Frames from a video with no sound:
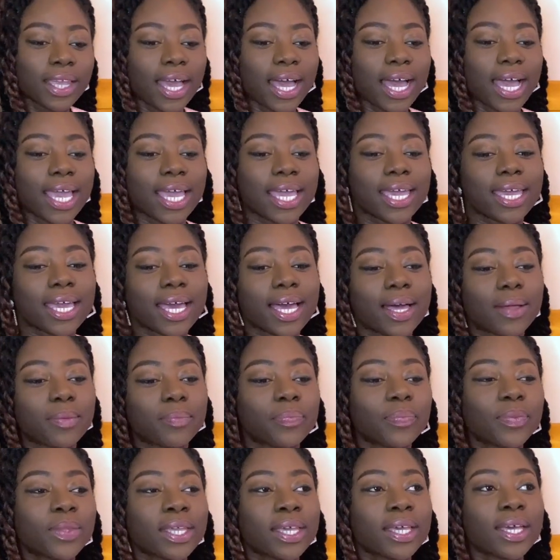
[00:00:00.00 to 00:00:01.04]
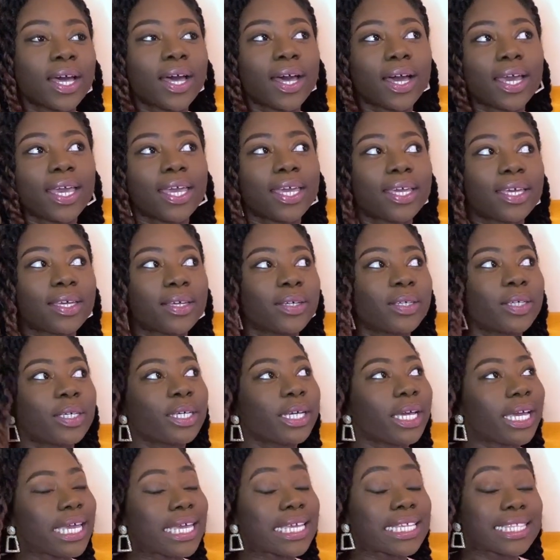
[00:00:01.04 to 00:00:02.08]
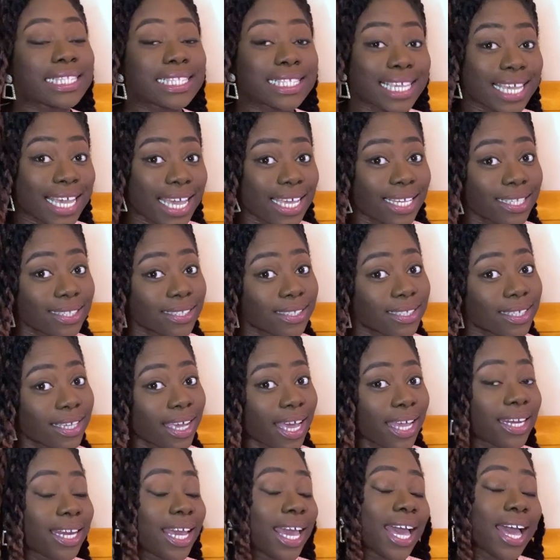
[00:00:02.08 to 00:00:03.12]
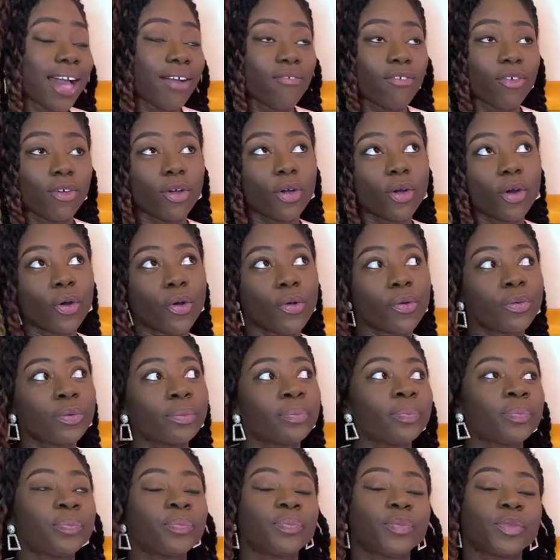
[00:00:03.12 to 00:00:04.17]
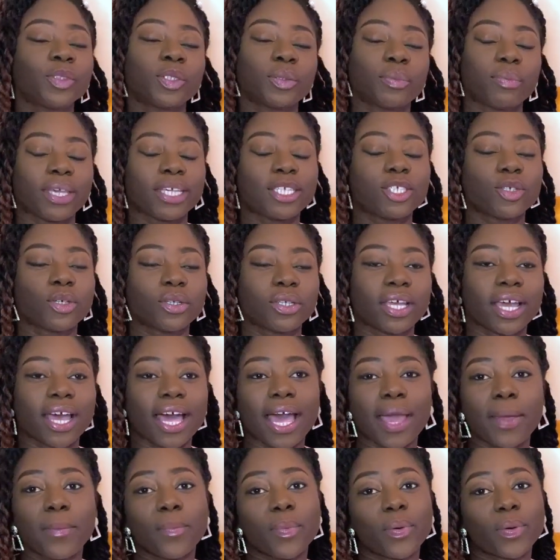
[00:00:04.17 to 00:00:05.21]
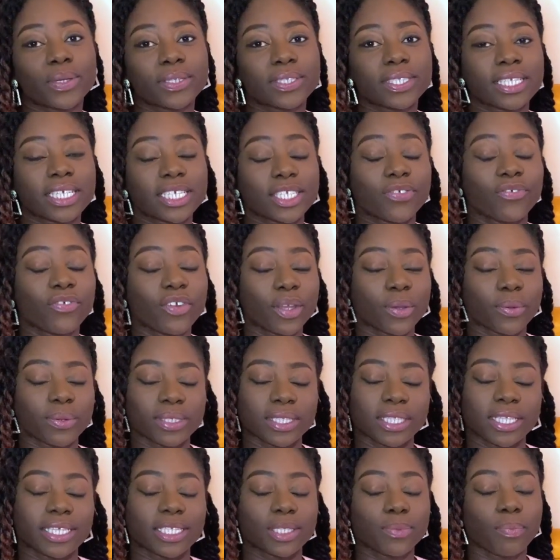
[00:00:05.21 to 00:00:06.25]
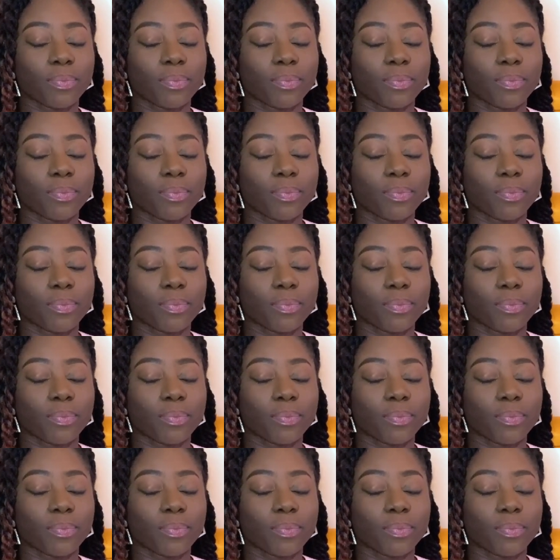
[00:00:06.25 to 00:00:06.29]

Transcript: I intend and I have a goal to make sure that I post as frequently